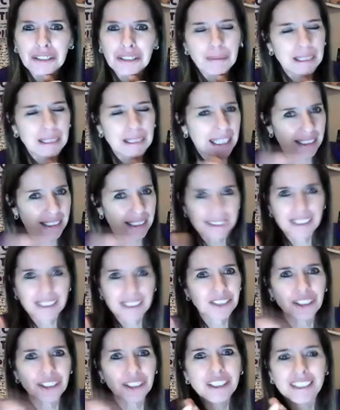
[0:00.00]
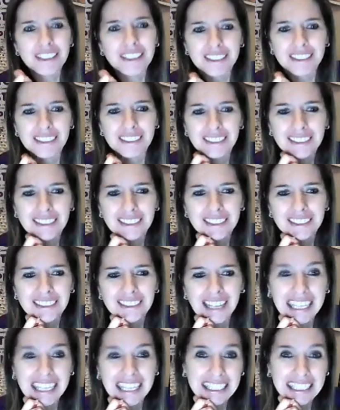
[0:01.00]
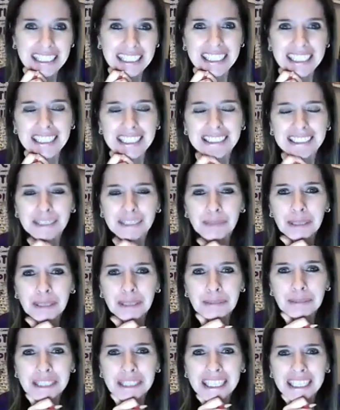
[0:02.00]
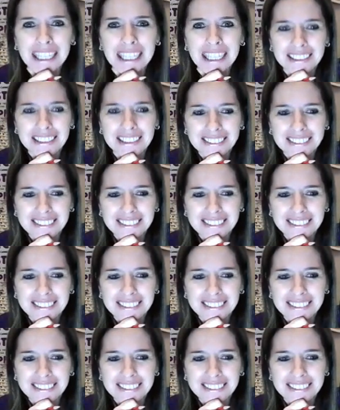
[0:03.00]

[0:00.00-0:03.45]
but that is a chunk. IE can sometimes say eh.